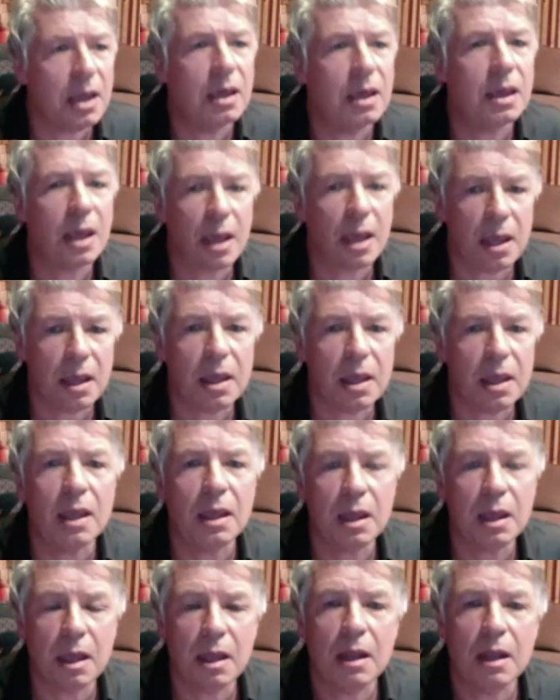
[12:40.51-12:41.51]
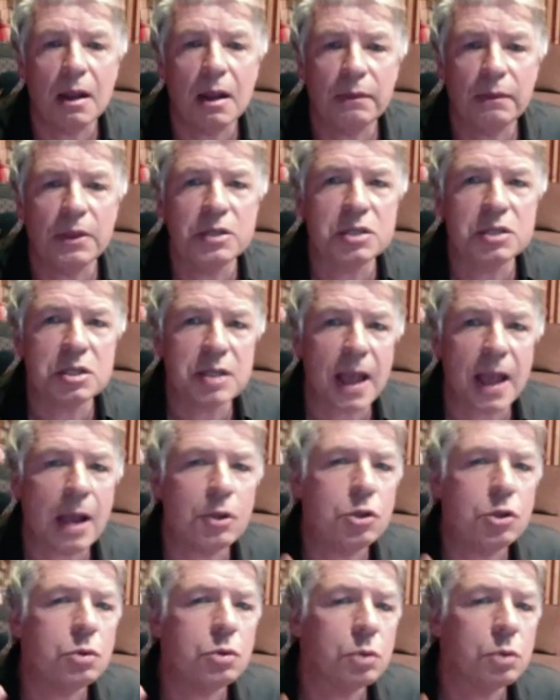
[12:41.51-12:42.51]
gang, gang. This is how
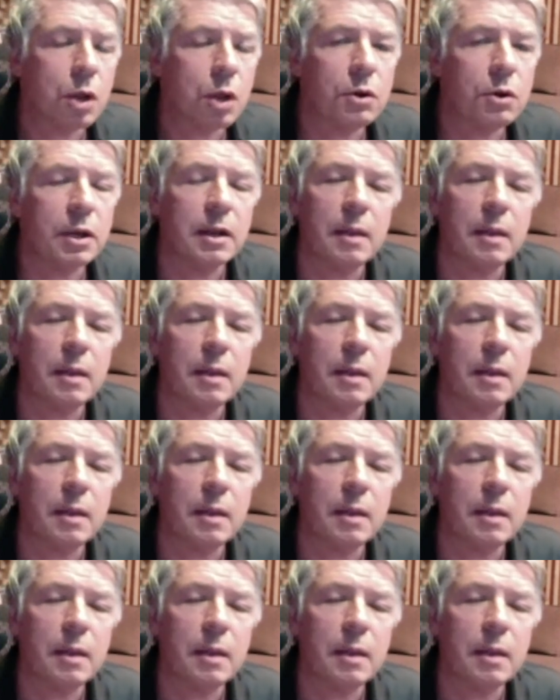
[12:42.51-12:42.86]
you learn it.